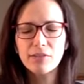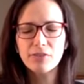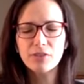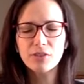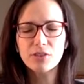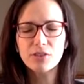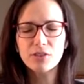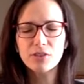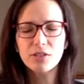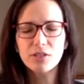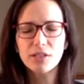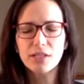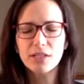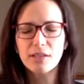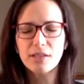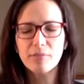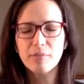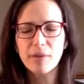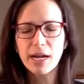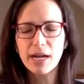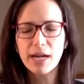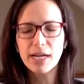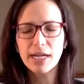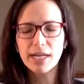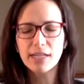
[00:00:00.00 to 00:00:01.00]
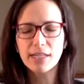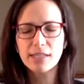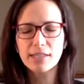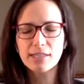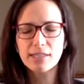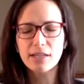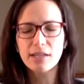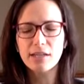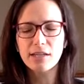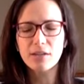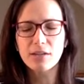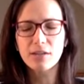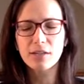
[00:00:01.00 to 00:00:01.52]
It feels good in the mind. It's
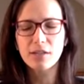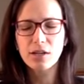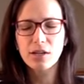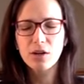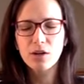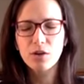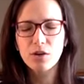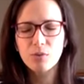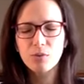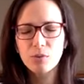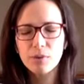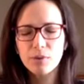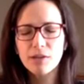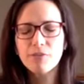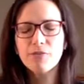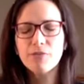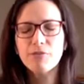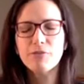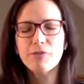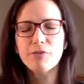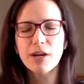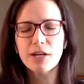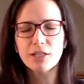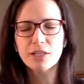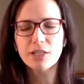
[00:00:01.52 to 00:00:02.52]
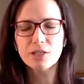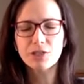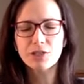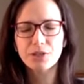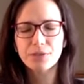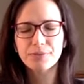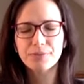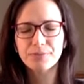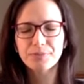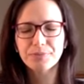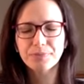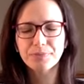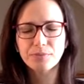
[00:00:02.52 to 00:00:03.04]
like a refresh.
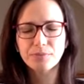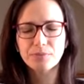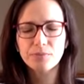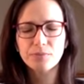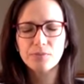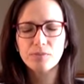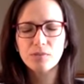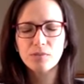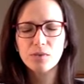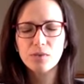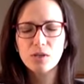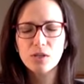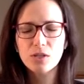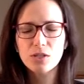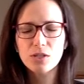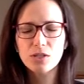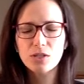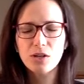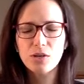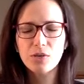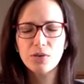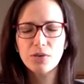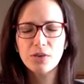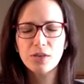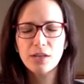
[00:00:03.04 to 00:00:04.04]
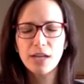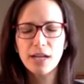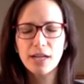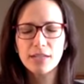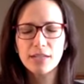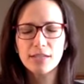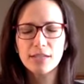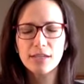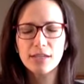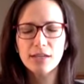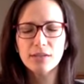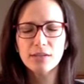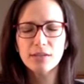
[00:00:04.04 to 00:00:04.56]
Start with an
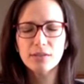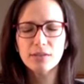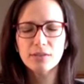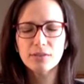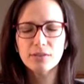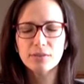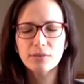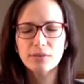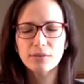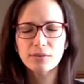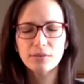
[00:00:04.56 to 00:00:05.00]
exhale.